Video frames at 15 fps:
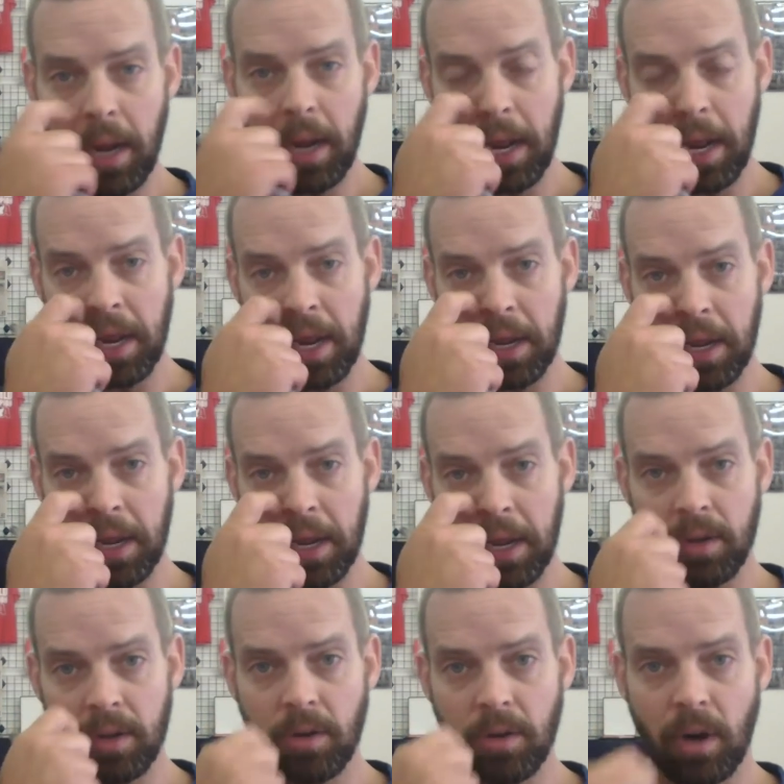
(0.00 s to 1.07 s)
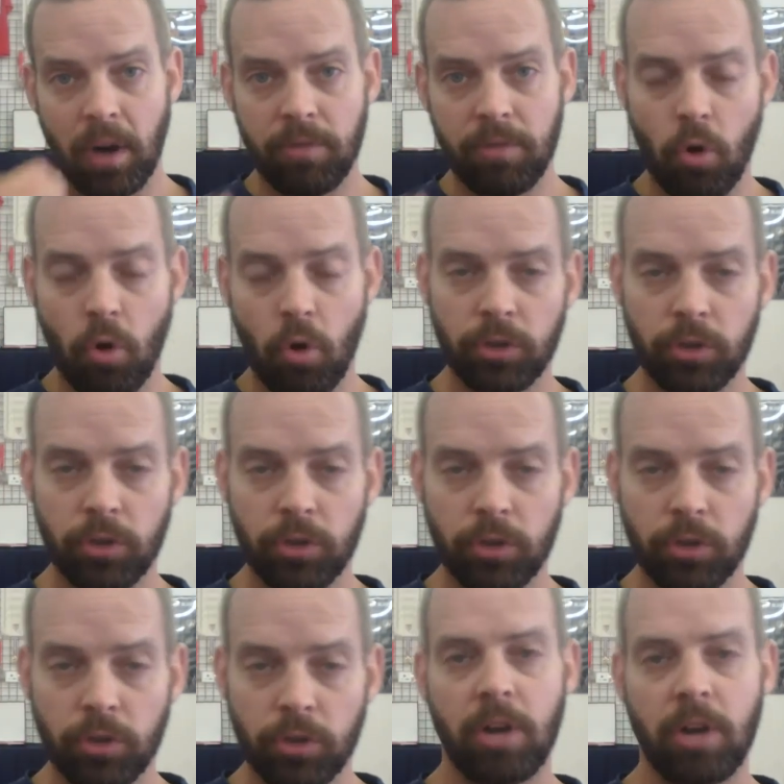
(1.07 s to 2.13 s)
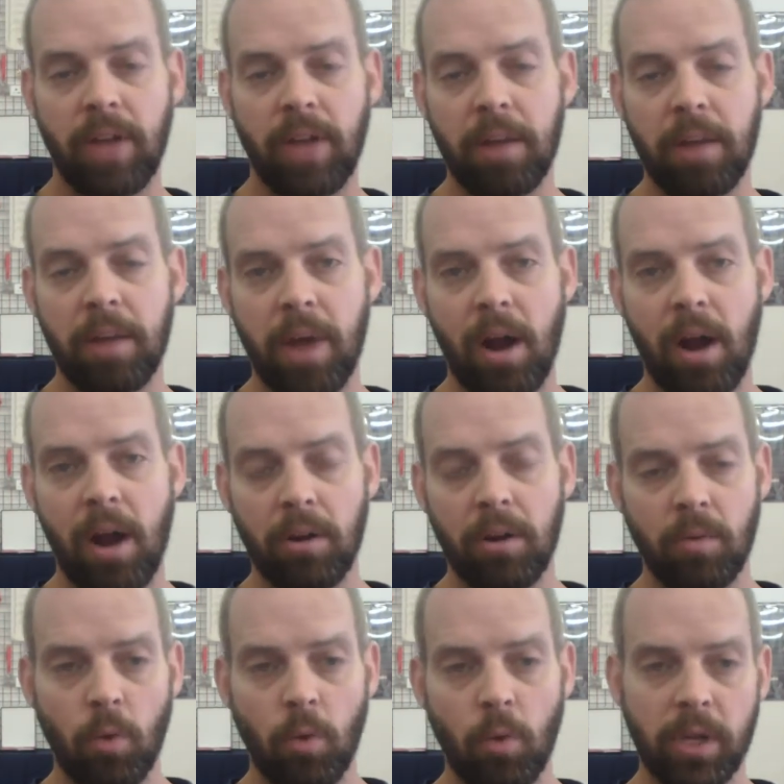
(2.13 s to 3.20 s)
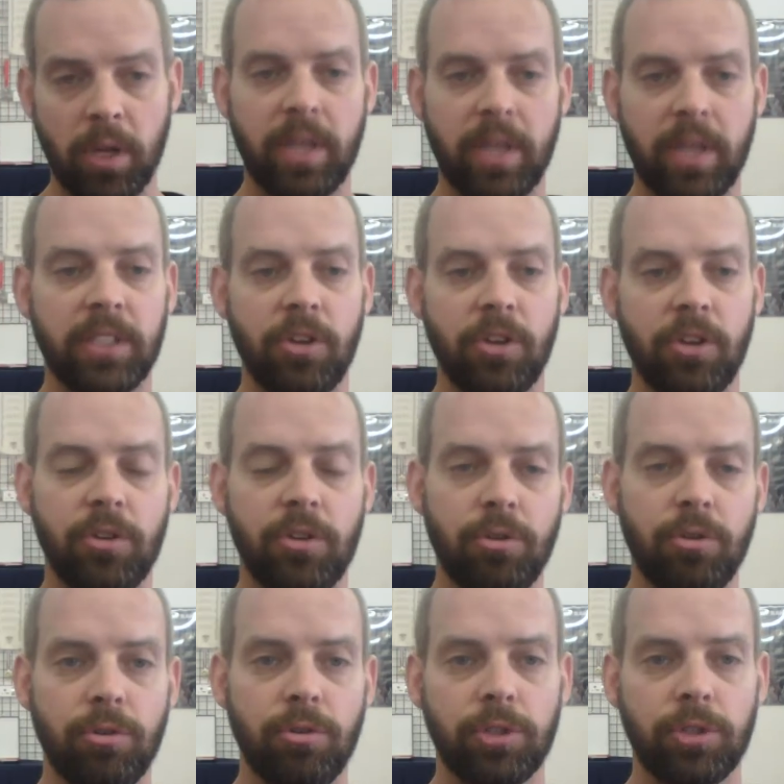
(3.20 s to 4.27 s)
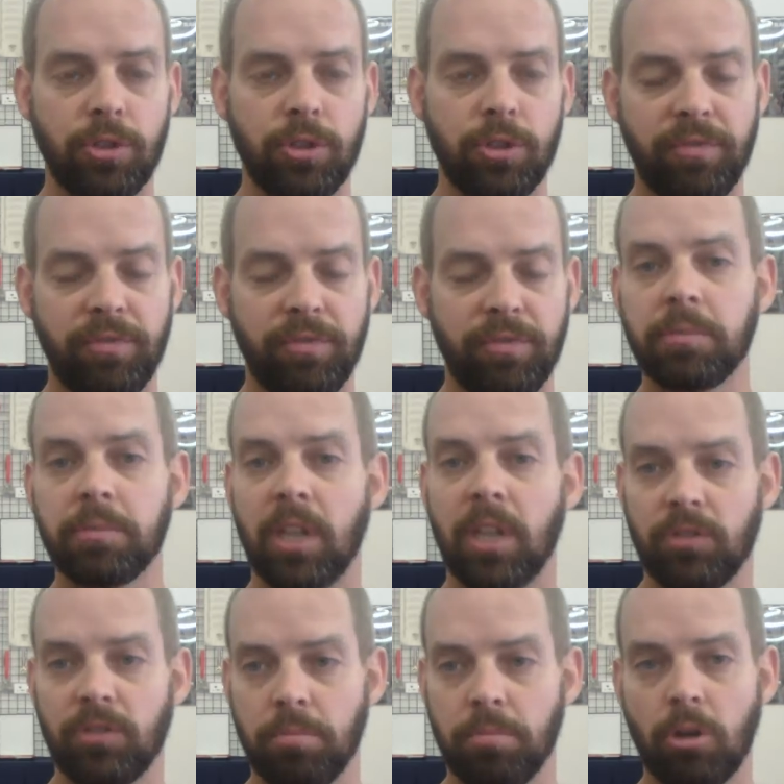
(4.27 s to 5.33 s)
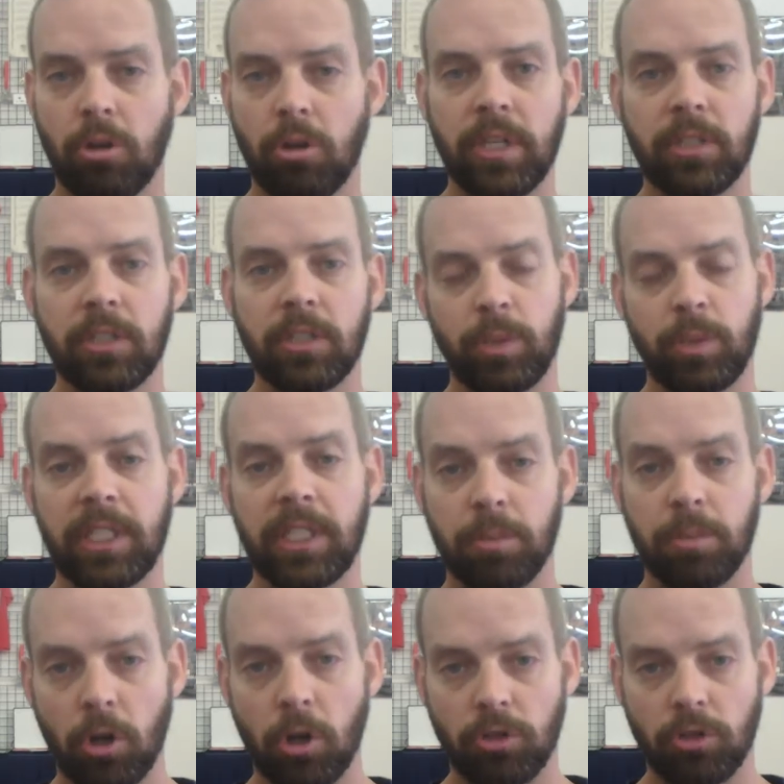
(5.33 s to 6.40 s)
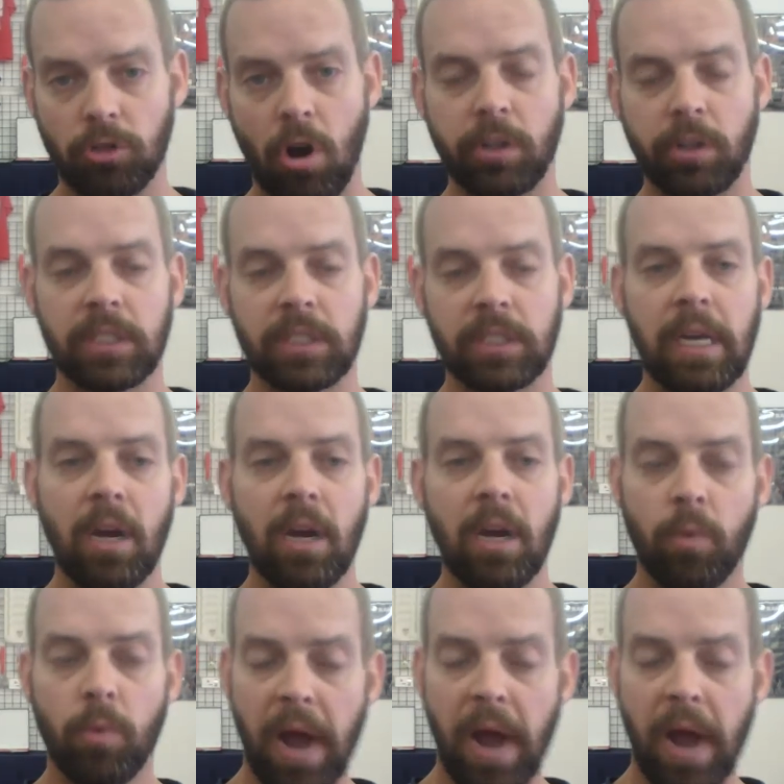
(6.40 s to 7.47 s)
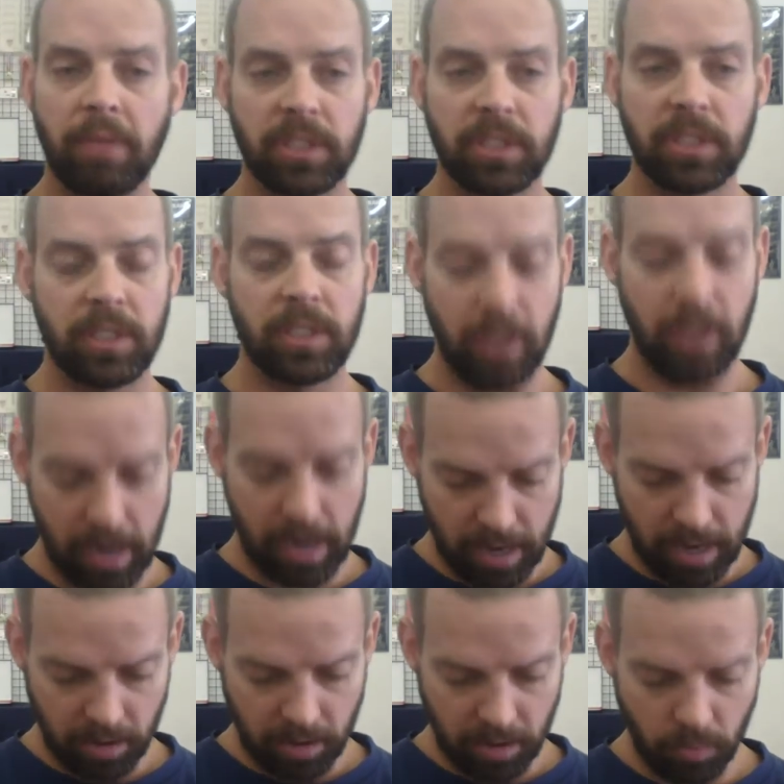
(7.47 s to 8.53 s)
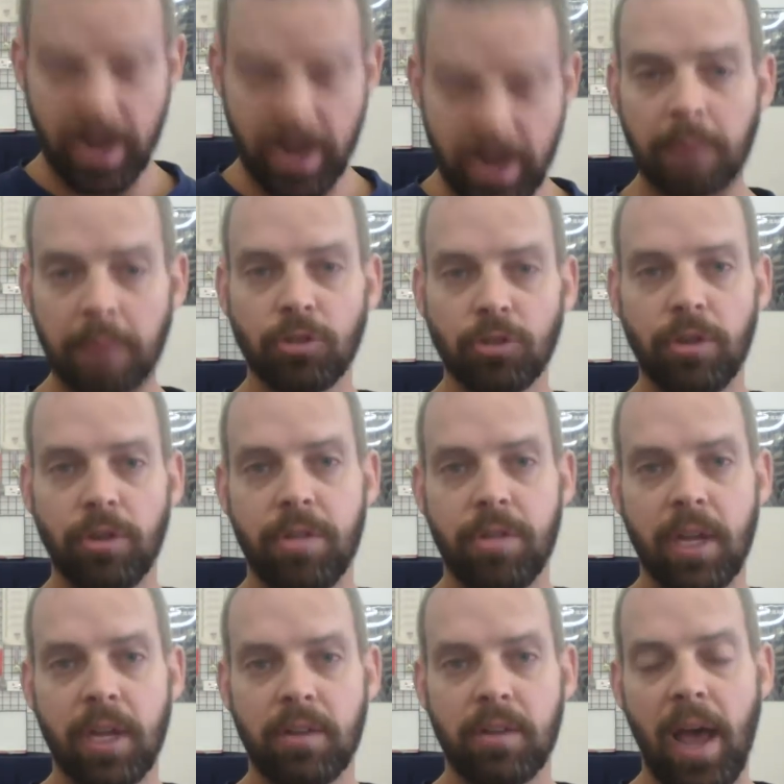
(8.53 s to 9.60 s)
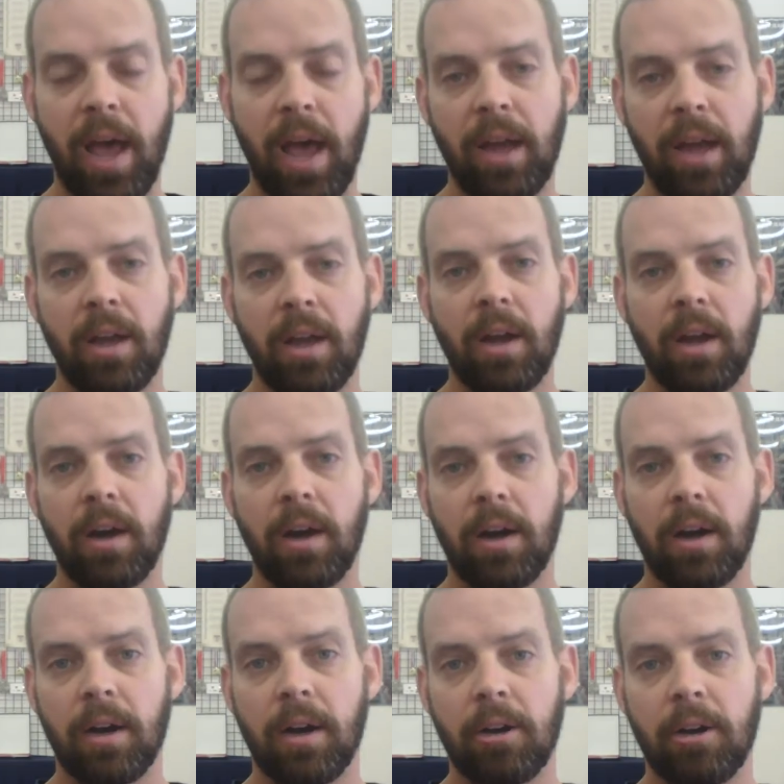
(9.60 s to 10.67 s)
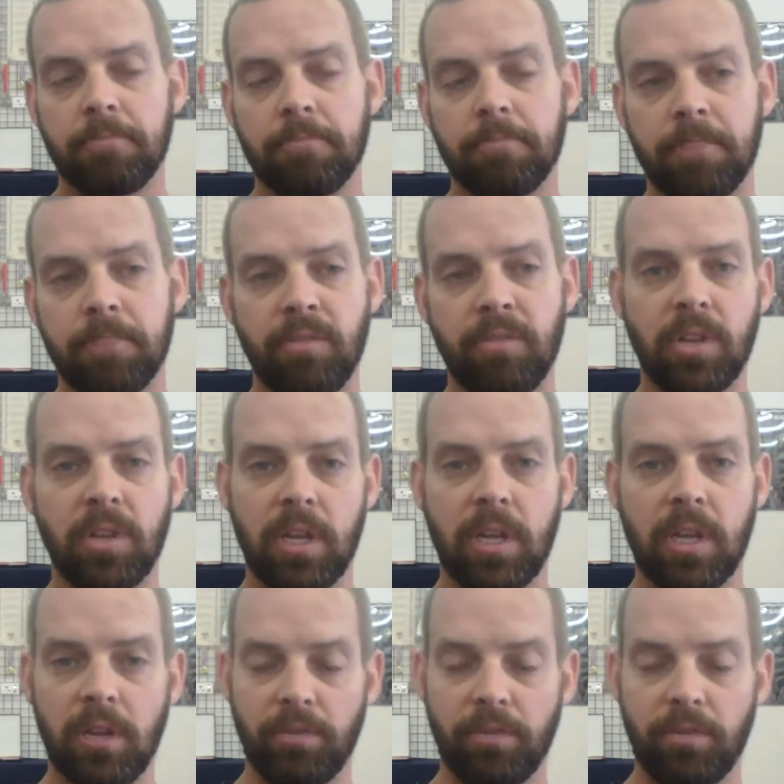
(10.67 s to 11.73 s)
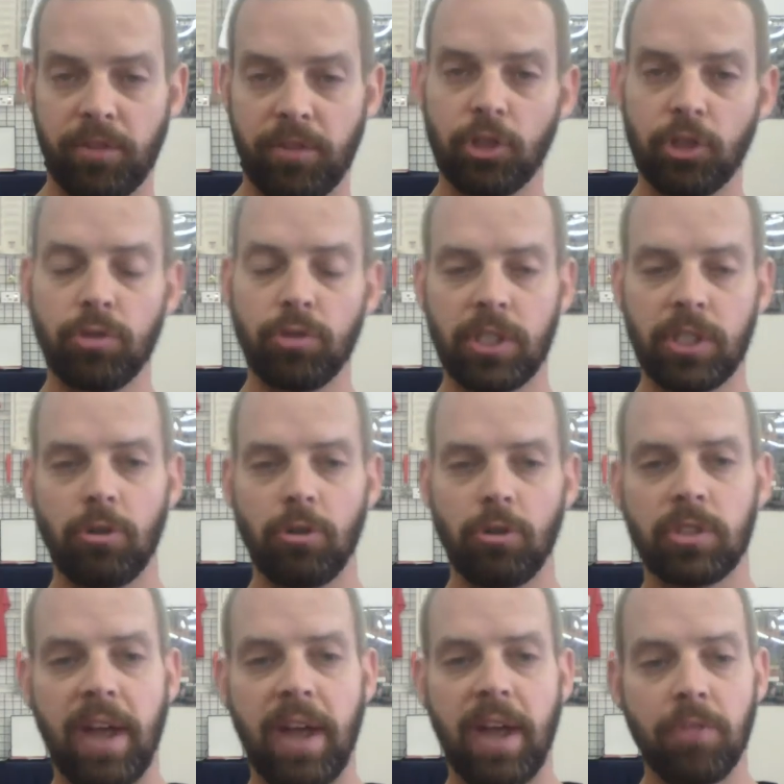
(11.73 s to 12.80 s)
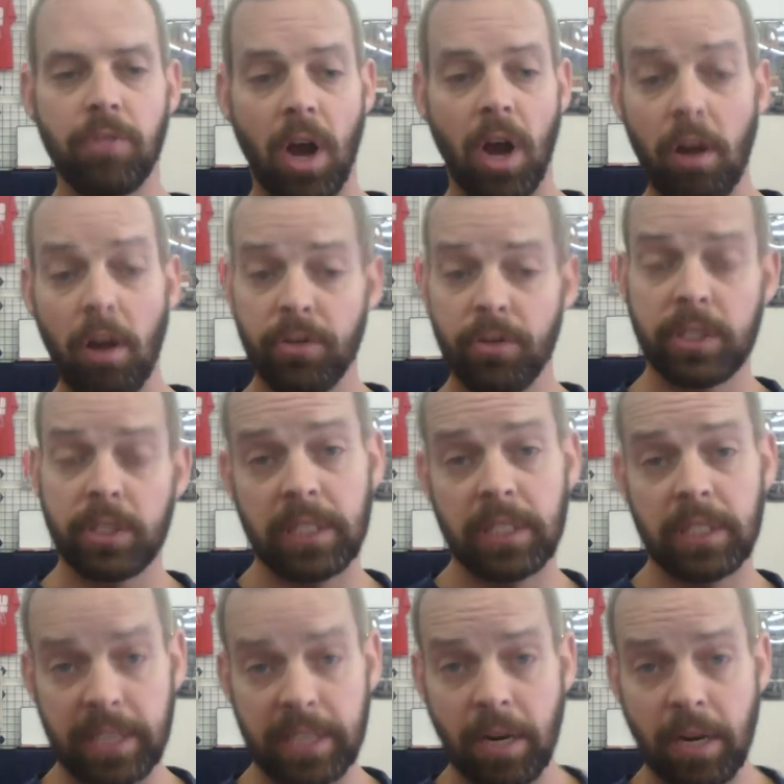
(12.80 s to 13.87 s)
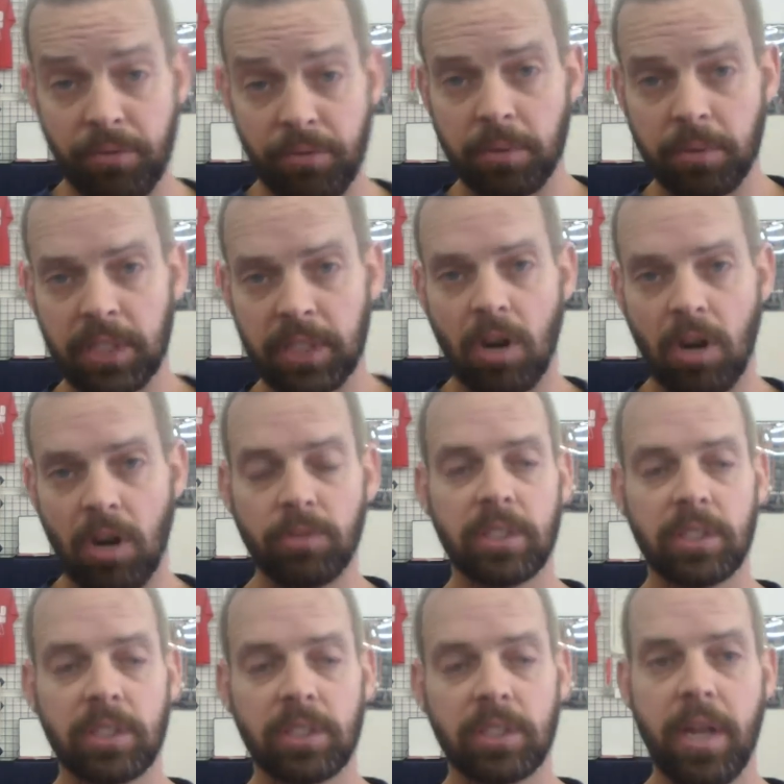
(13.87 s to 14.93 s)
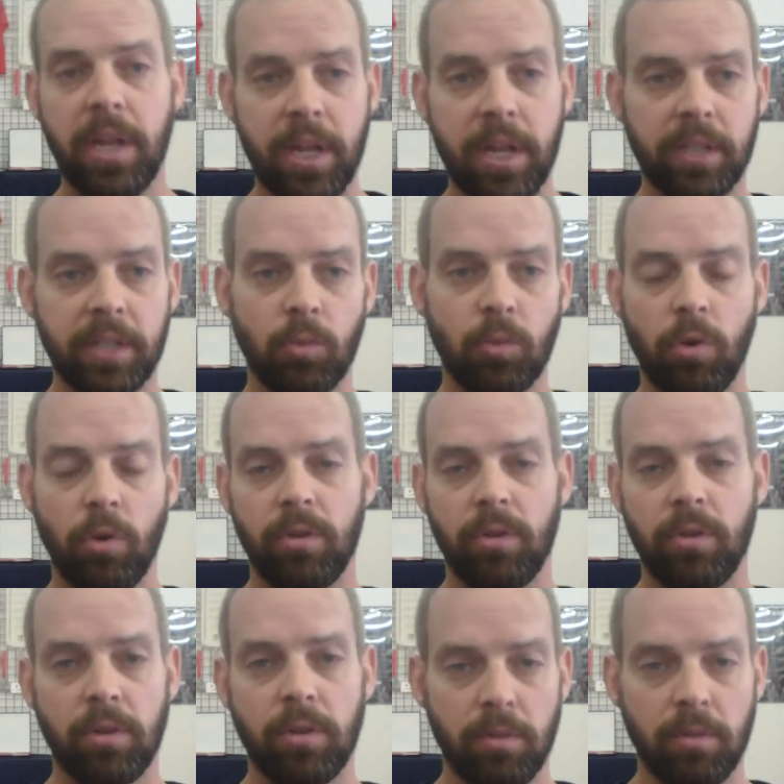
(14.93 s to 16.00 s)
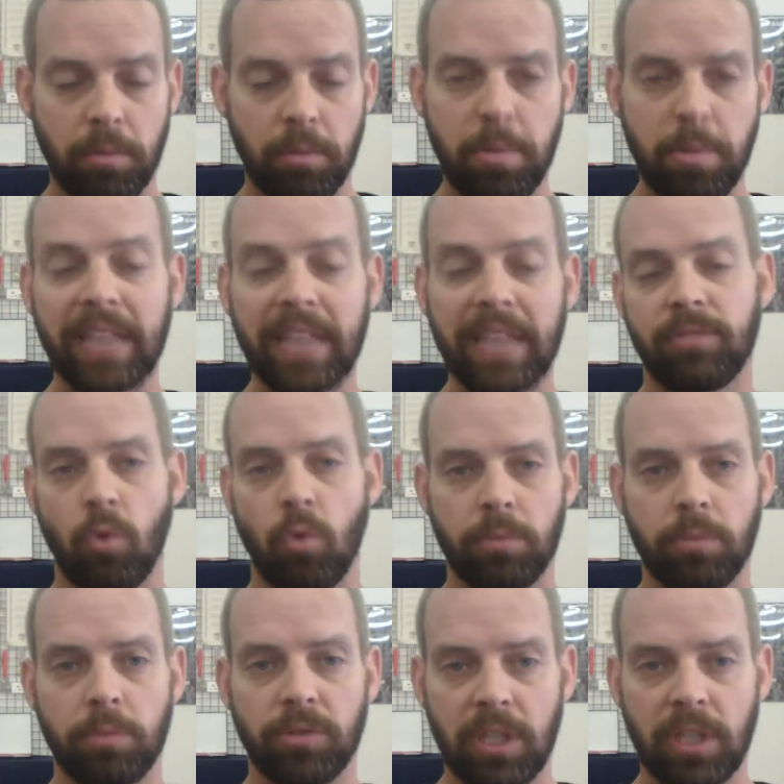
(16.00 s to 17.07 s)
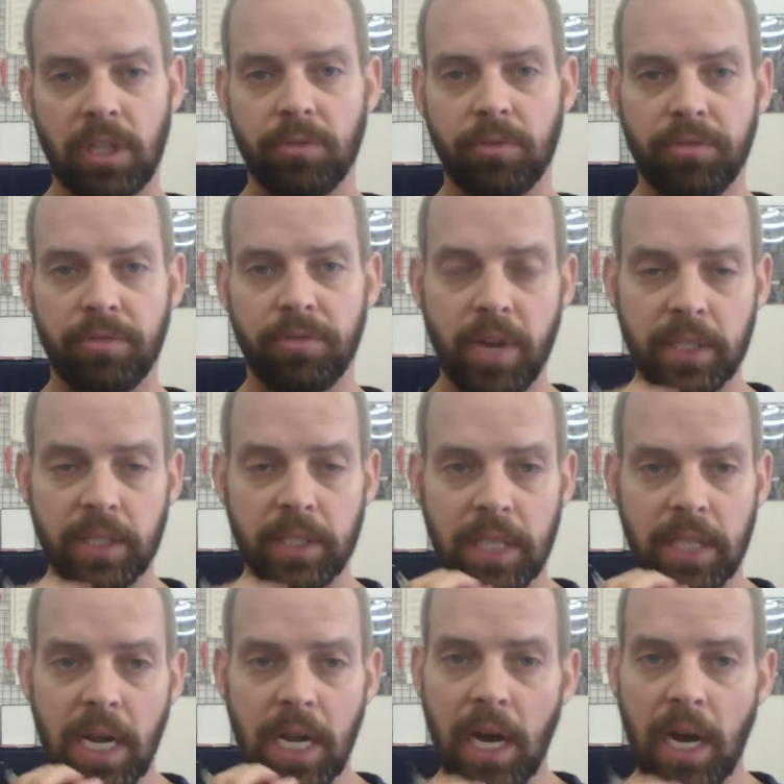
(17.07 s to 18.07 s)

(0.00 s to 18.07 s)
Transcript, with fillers: And of course, we've been talking a lot about what kids can do to defend themselves from bullies. We teach martial arts. We obviously, uh, we absolutely think that um, giving the kid the physical skills to have the confidence to stand up for themselves is one of the, the best forms of self defense.